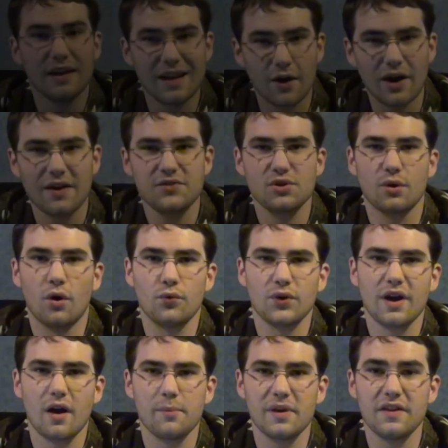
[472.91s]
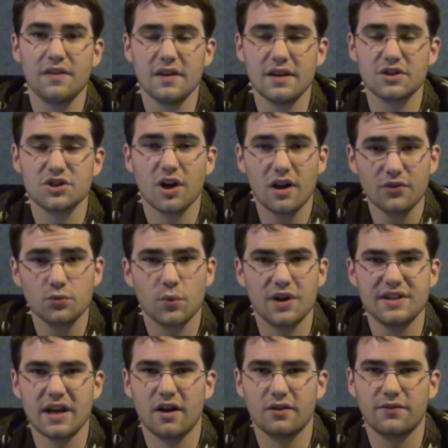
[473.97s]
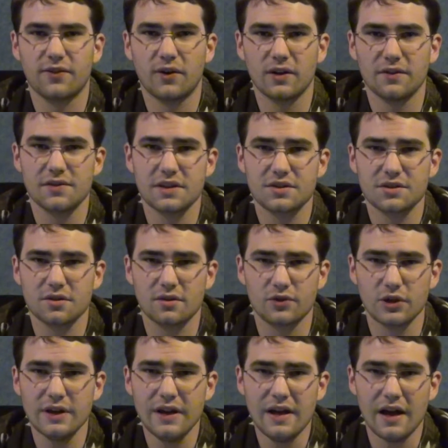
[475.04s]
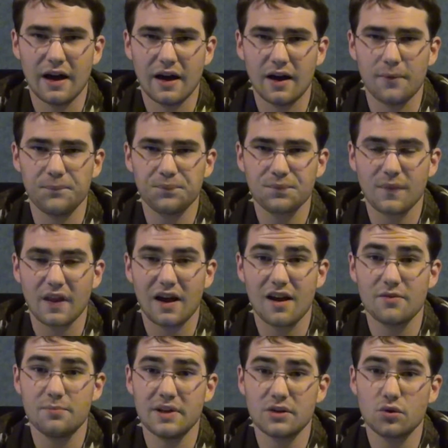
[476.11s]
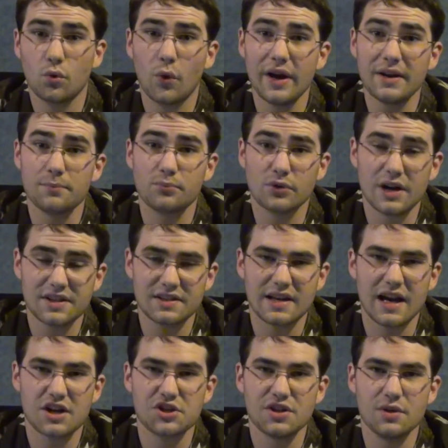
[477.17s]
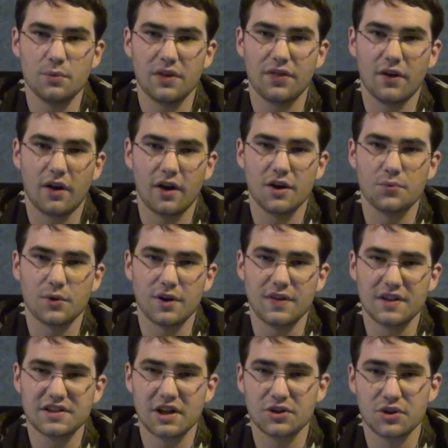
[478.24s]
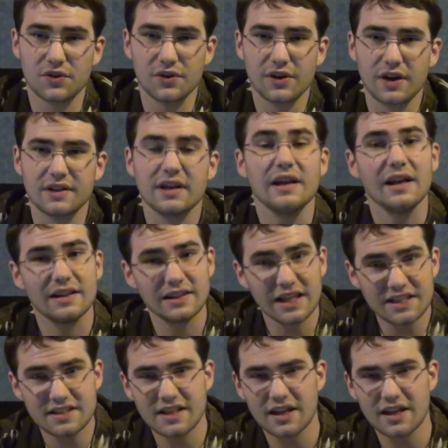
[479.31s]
Now, after overcoming the software downfall of this server, um, I've been quite impressed actually with the hardware that's under the hood. Let's